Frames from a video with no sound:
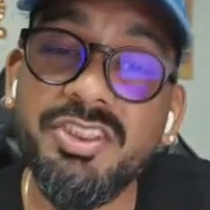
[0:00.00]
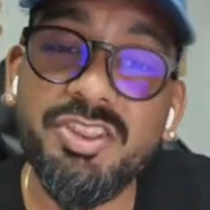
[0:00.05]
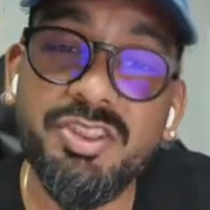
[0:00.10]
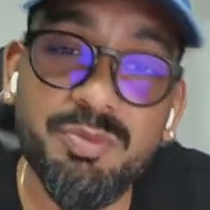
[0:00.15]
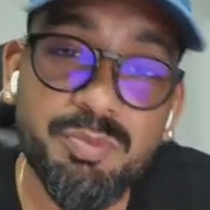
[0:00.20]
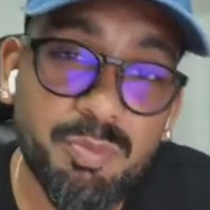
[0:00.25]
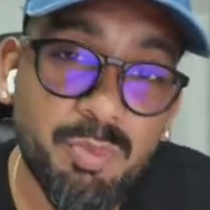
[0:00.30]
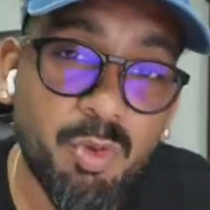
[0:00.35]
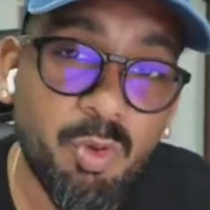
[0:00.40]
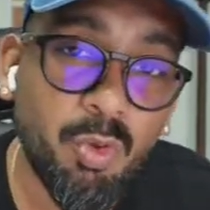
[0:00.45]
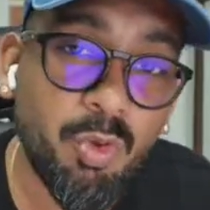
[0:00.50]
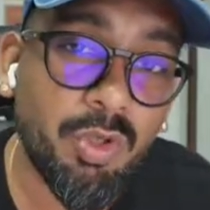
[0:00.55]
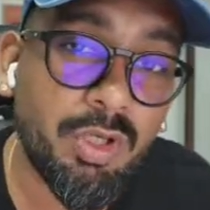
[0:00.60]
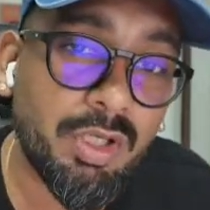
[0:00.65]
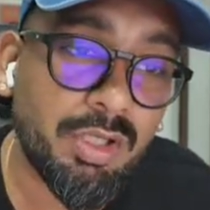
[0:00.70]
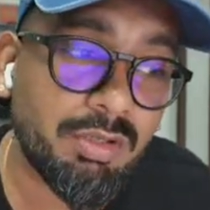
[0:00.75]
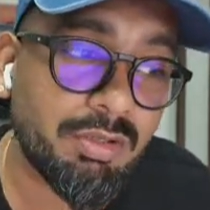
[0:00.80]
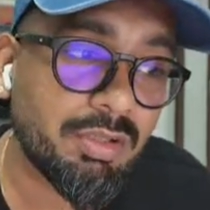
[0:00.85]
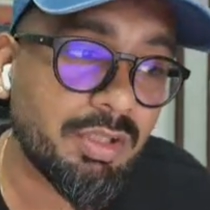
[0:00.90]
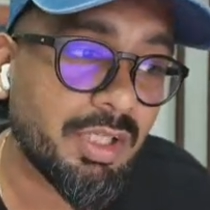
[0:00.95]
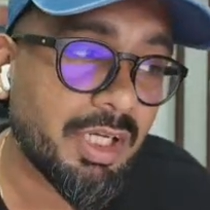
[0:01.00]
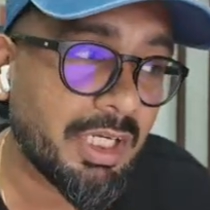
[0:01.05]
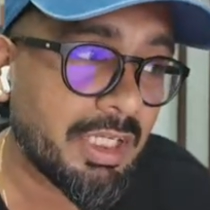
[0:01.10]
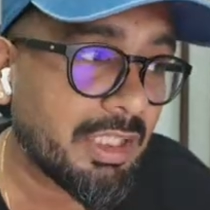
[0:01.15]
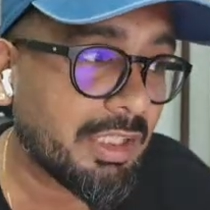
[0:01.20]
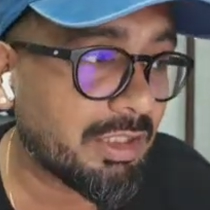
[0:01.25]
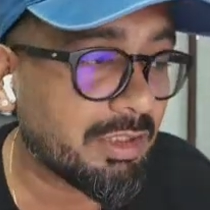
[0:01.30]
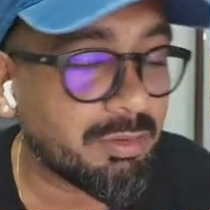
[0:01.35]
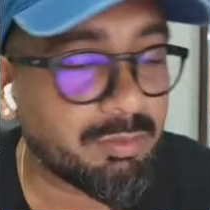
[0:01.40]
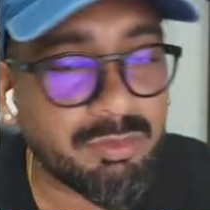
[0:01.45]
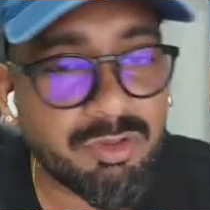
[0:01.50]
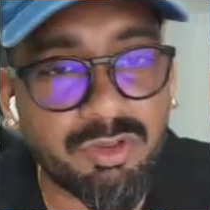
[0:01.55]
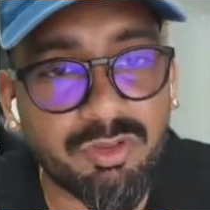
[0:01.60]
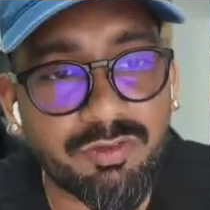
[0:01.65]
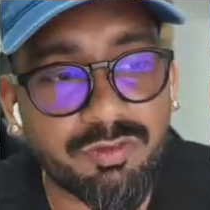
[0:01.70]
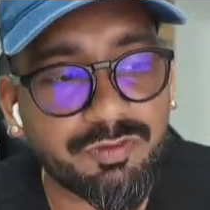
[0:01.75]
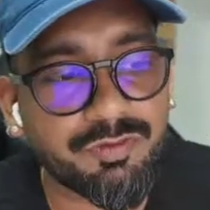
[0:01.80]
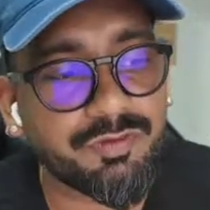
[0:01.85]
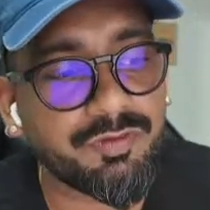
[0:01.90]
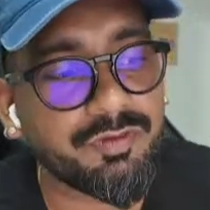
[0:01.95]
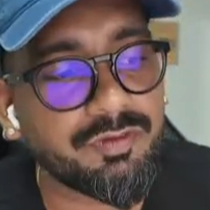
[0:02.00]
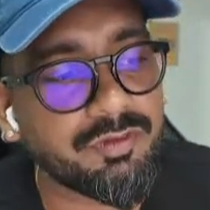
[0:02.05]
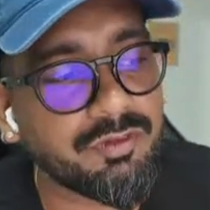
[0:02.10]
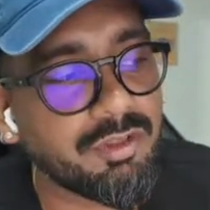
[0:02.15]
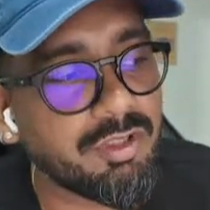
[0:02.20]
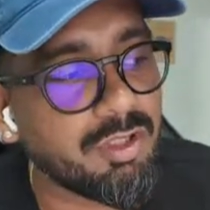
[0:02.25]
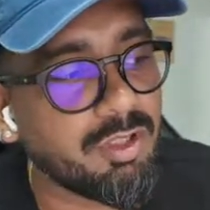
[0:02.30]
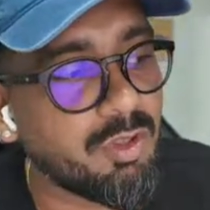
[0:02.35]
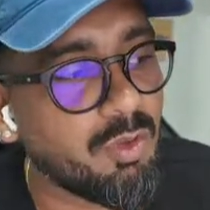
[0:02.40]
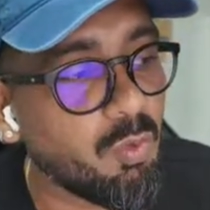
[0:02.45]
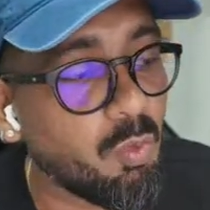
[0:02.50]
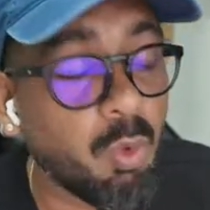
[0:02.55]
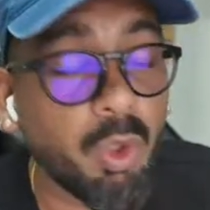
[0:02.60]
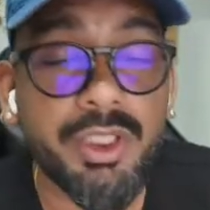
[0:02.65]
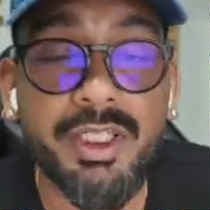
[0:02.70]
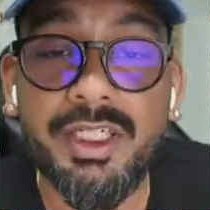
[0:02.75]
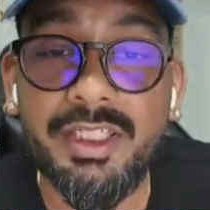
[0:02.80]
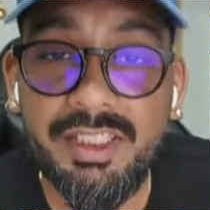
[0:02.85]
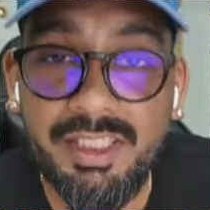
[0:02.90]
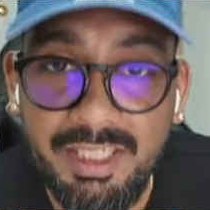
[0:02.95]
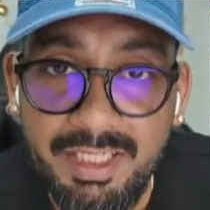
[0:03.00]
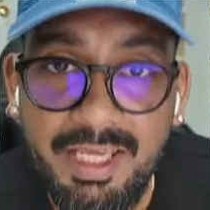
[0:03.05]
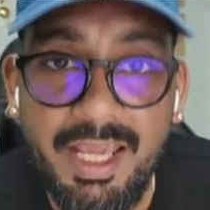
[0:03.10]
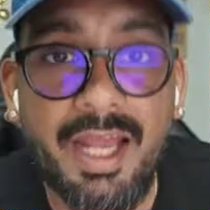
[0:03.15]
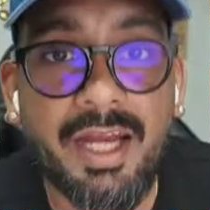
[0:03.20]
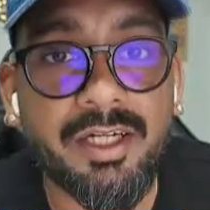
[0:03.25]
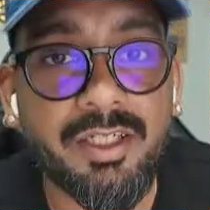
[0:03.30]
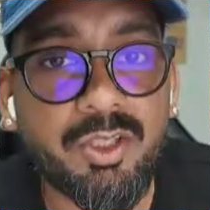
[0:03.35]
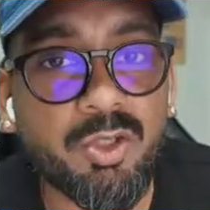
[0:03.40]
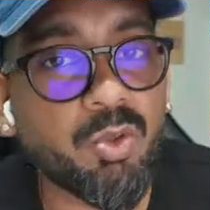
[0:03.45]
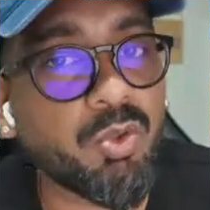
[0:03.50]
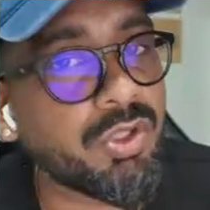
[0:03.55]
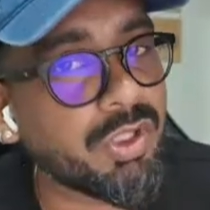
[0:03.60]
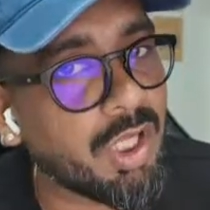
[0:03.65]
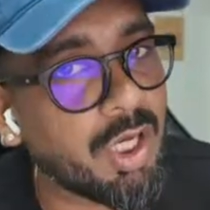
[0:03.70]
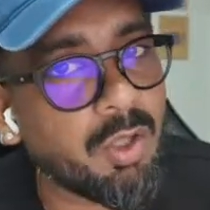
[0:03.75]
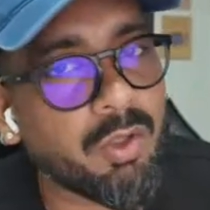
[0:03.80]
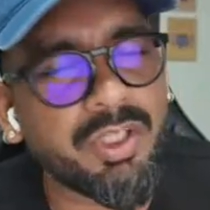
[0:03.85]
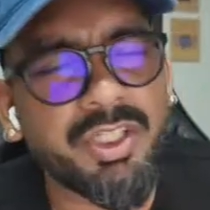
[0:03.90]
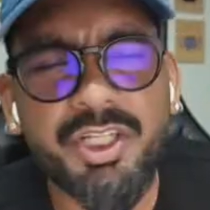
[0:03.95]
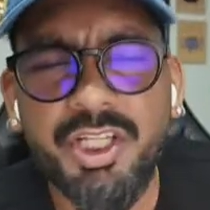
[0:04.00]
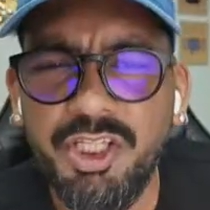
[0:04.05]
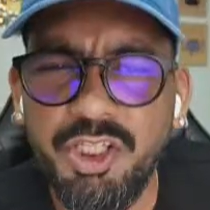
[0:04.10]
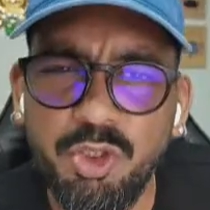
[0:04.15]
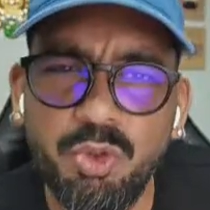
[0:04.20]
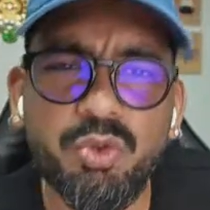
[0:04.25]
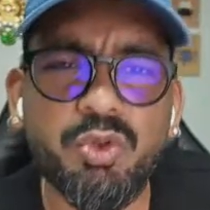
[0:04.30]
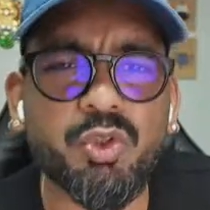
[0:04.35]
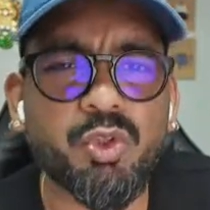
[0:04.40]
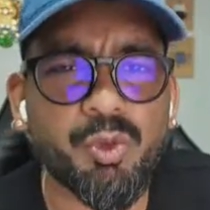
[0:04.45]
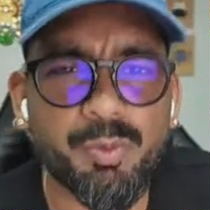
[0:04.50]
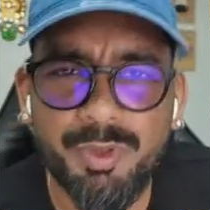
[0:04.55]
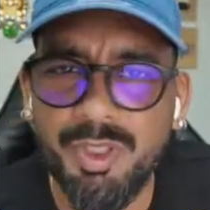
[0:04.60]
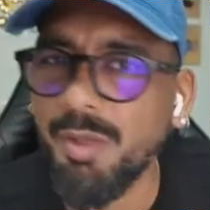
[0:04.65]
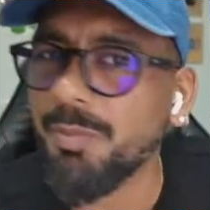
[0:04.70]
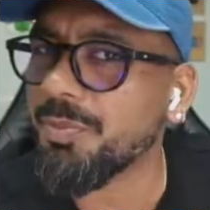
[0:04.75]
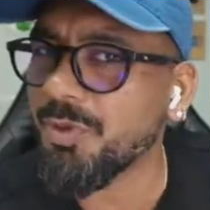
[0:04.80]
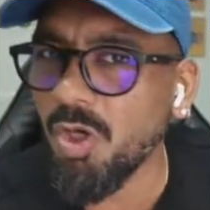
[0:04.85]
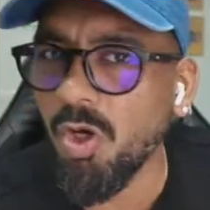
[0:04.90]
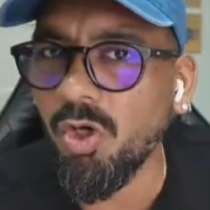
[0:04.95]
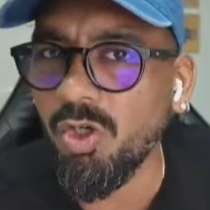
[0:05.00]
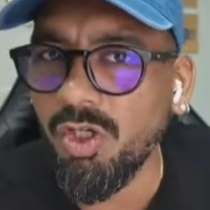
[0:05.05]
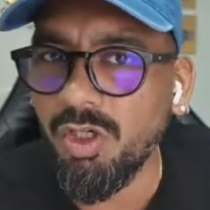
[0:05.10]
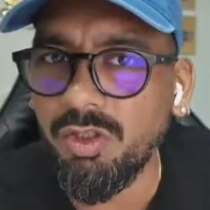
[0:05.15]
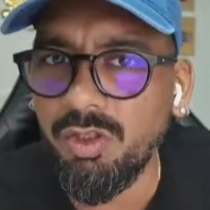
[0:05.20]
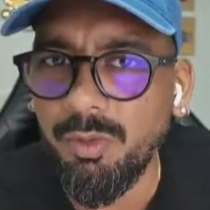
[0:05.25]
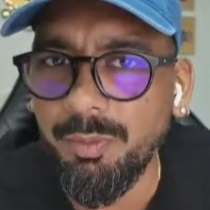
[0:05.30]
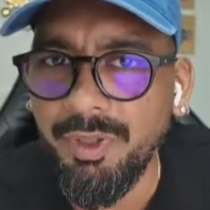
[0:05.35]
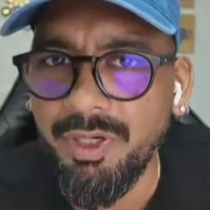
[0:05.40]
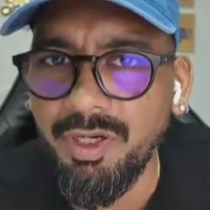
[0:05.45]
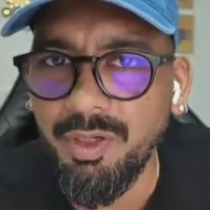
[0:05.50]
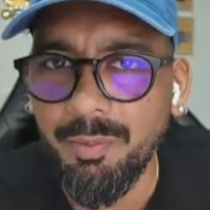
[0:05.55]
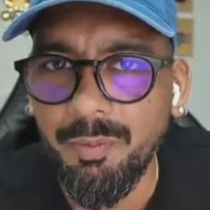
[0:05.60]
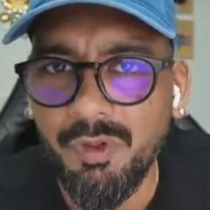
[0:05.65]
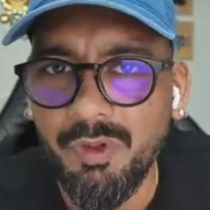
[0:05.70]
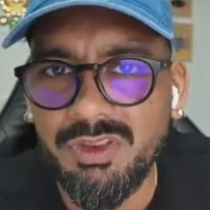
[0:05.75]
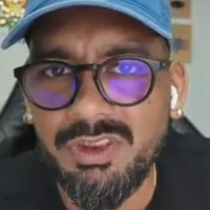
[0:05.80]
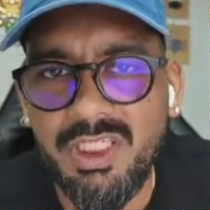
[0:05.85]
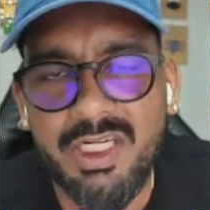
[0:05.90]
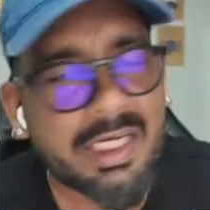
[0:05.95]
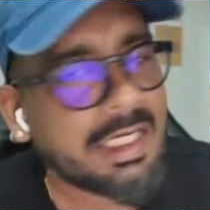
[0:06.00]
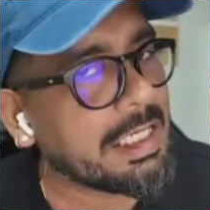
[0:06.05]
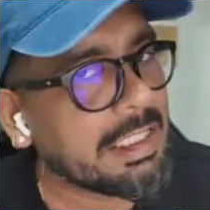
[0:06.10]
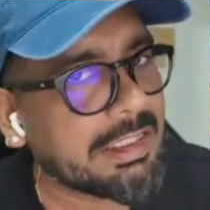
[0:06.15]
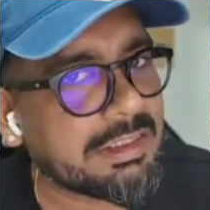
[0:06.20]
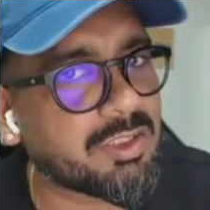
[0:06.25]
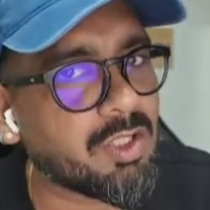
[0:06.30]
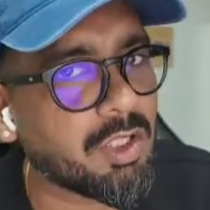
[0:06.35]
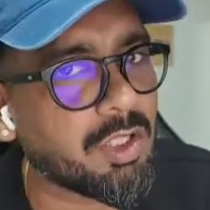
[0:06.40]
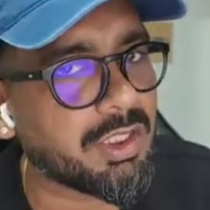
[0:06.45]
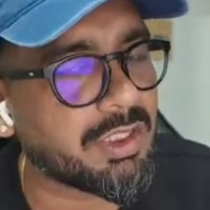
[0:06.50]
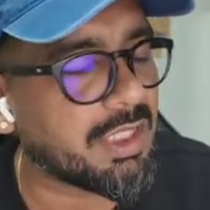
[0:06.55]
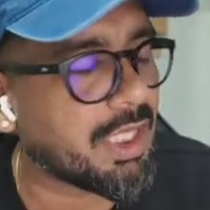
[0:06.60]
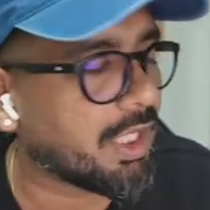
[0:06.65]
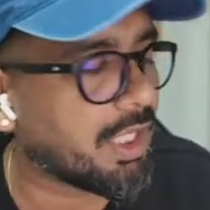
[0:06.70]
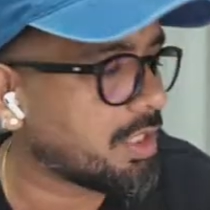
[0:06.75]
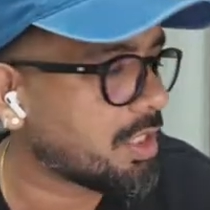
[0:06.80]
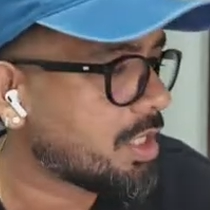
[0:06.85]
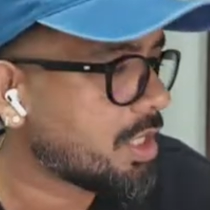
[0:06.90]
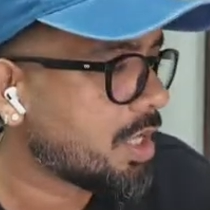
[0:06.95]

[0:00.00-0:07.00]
more in terms of what it can do now. It used to be a pure document repository, let's call it that.